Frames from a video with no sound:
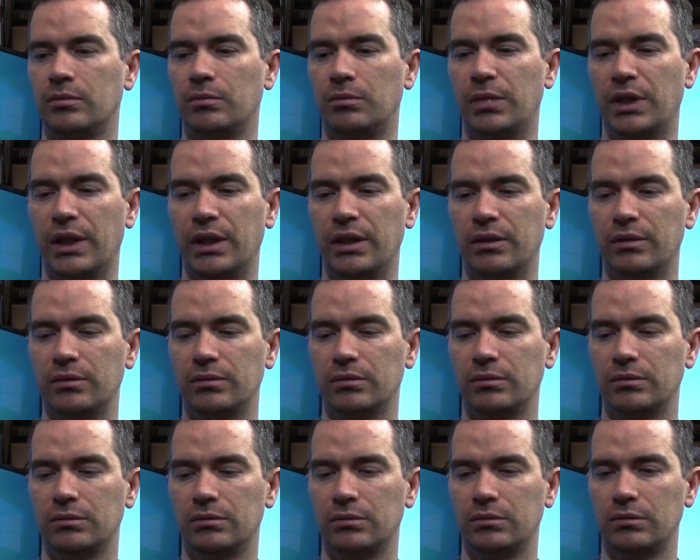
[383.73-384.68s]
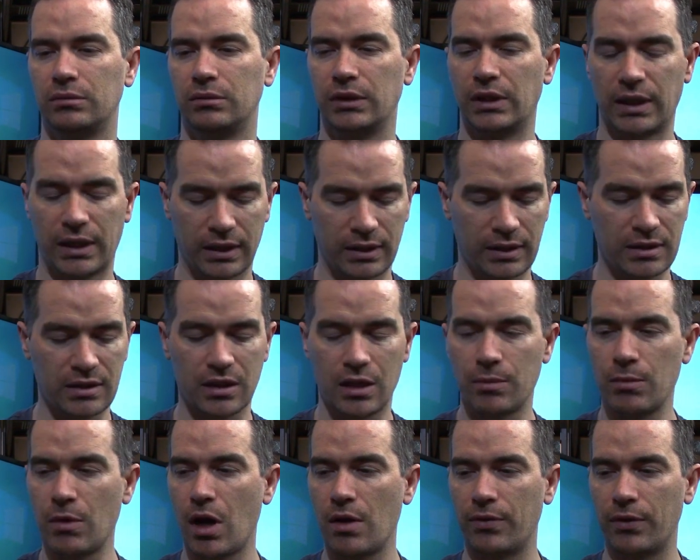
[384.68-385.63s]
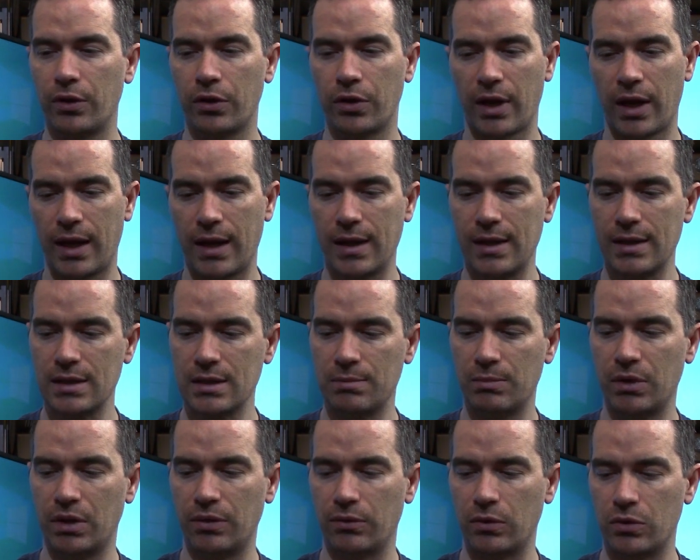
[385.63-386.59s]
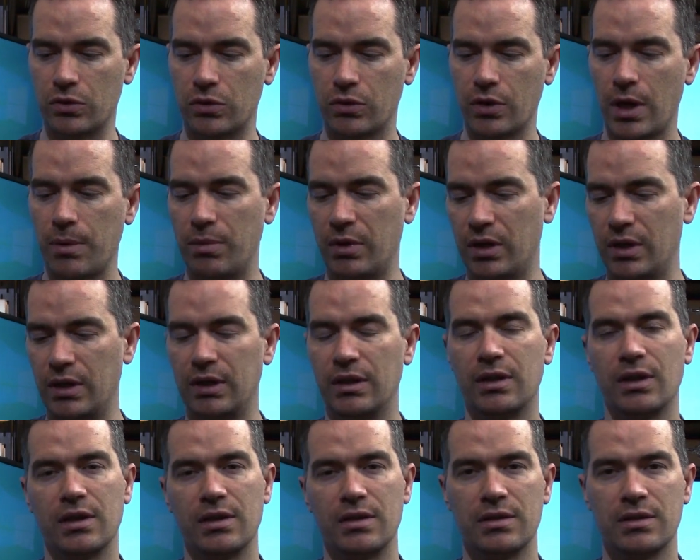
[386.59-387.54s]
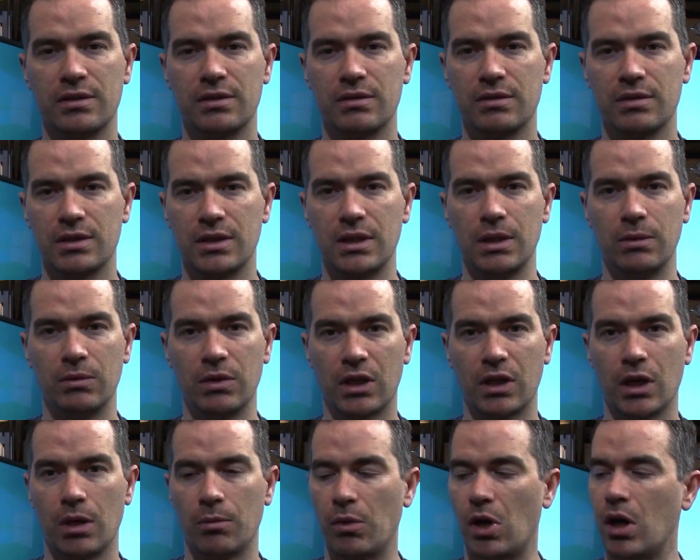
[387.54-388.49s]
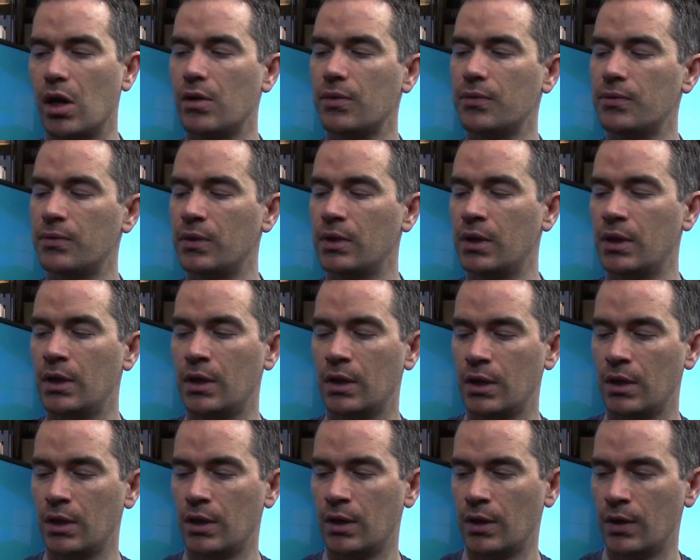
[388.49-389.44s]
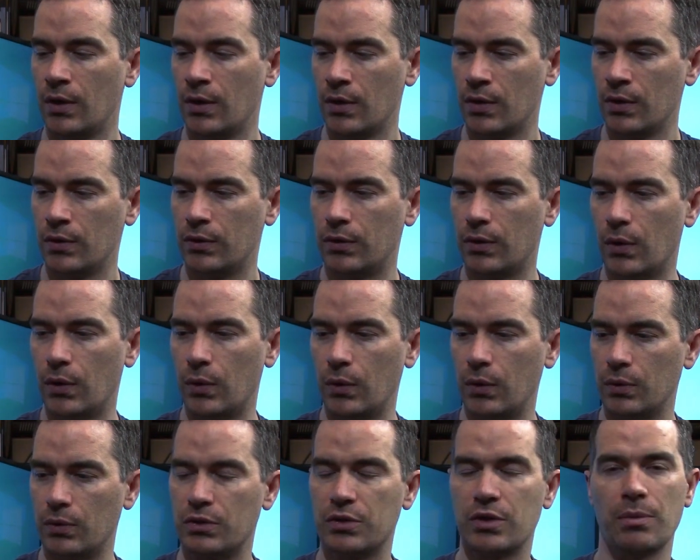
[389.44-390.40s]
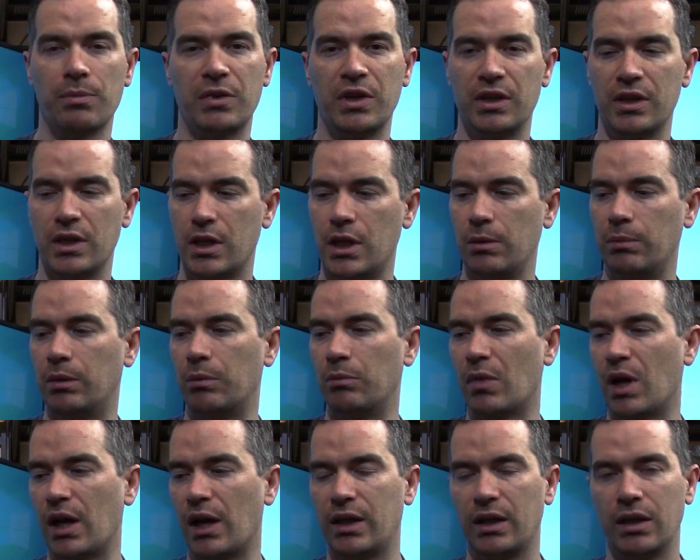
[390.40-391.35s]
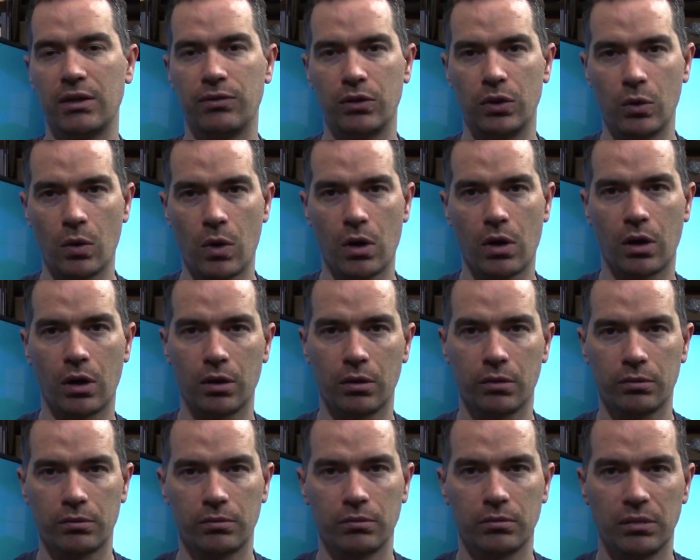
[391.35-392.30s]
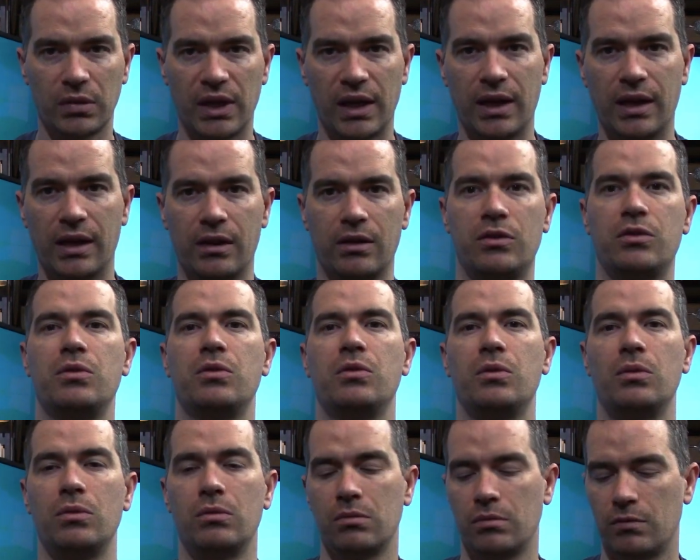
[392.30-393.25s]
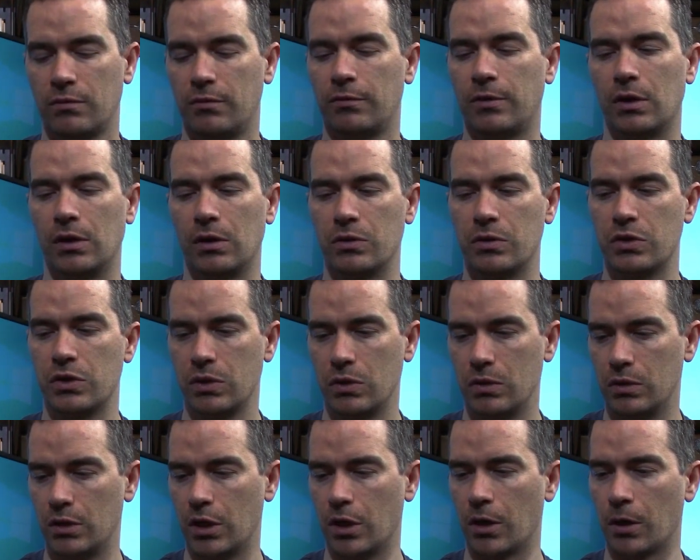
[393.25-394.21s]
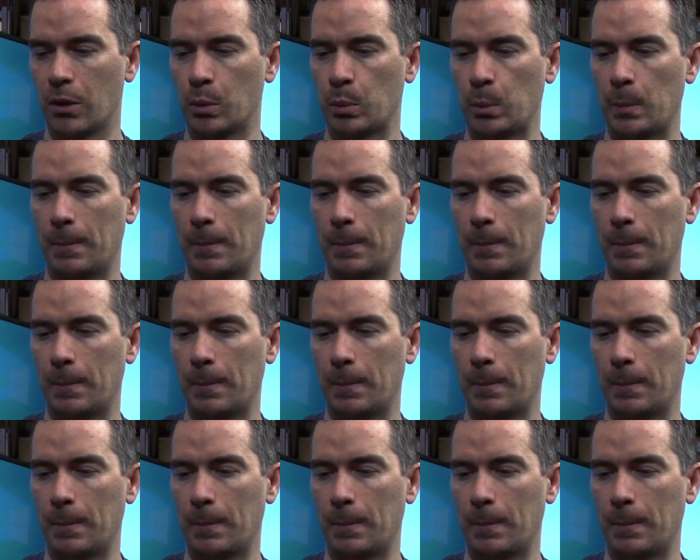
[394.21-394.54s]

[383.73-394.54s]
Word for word: But like, it doesn't come off in your hands, but if you scrape it, it does seem to come off. So something to keep in mind if you are planning to follow suit here.